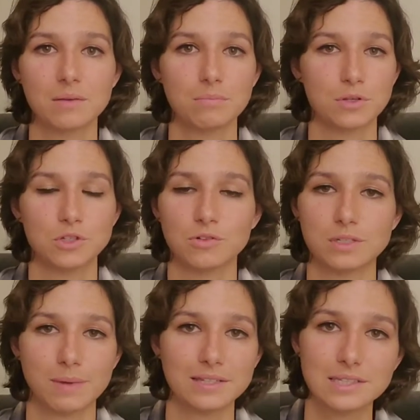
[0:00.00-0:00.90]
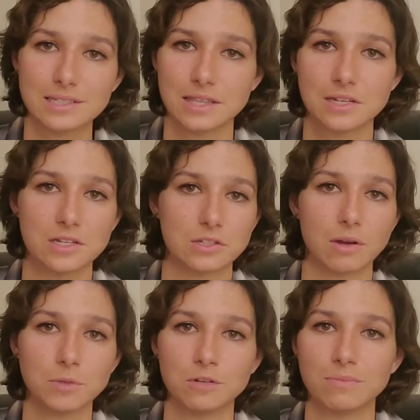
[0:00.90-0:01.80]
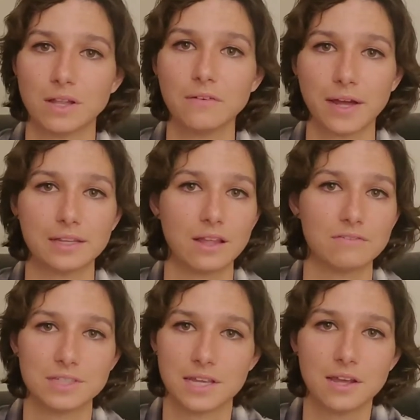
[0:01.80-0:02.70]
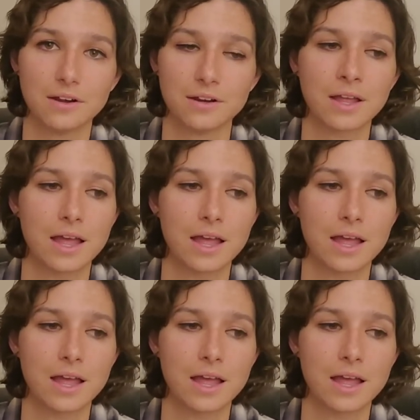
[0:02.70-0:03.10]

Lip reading: responses in the description below. I'd love to hear.